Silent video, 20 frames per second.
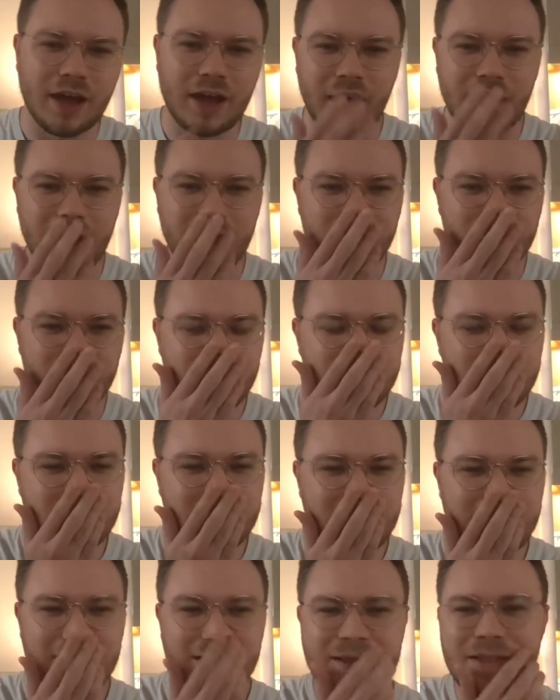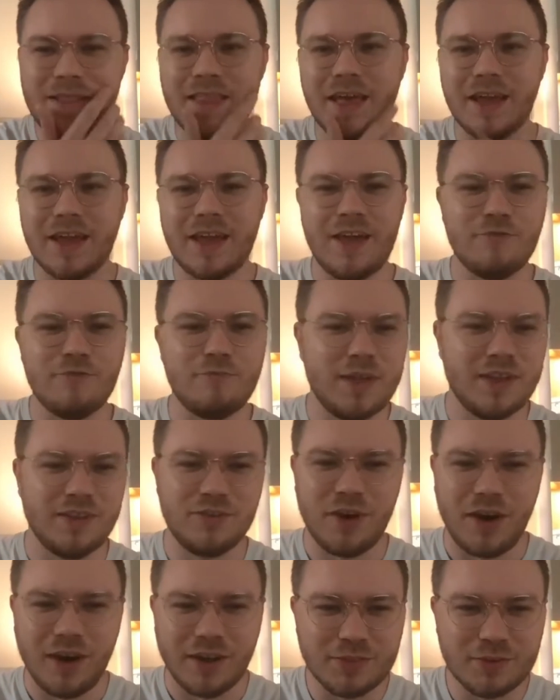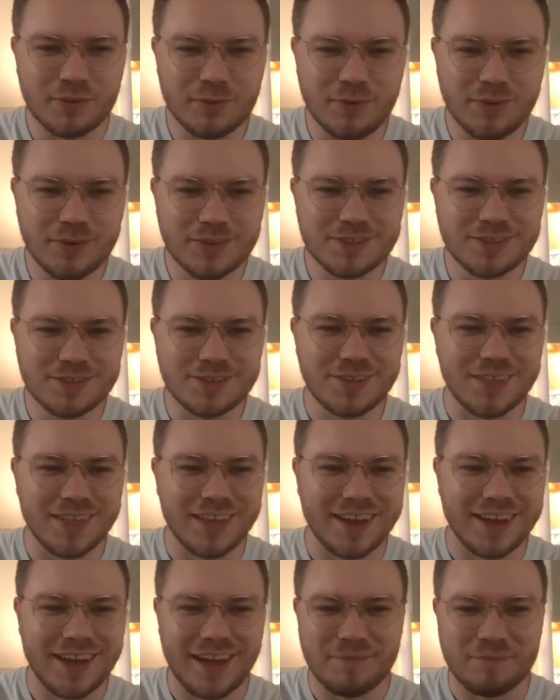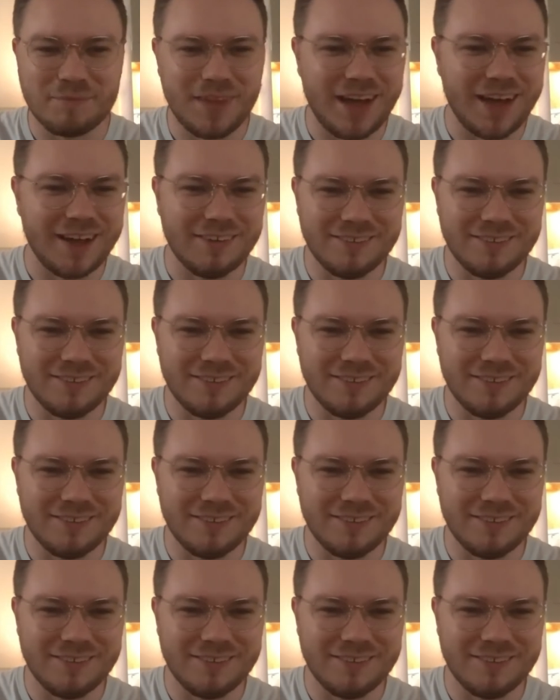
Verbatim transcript: kind of like have been taught the rules, so like I'm well, it's not, kind of